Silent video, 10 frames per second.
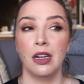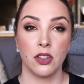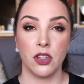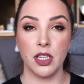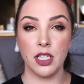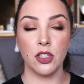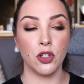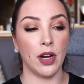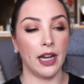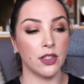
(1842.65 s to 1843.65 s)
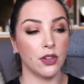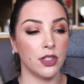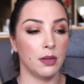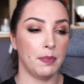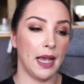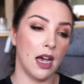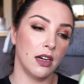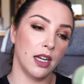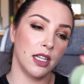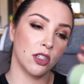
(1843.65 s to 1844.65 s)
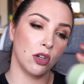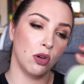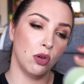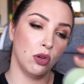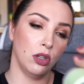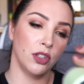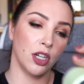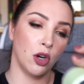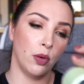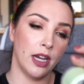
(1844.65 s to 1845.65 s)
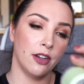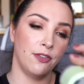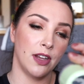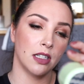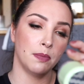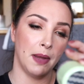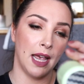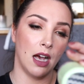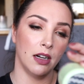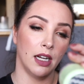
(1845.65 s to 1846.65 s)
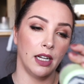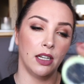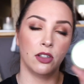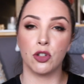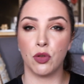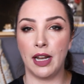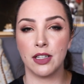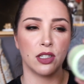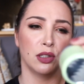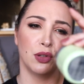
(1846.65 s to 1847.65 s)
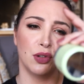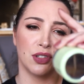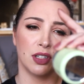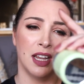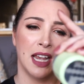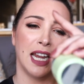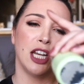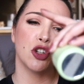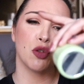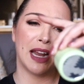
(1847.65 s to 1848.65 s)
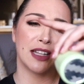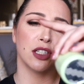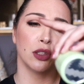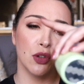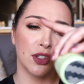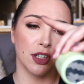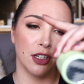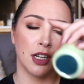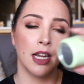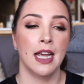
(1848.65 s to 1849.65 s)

So this is a translucent powder. It's called the Quick Fix Powder in Transluc- in Translucid.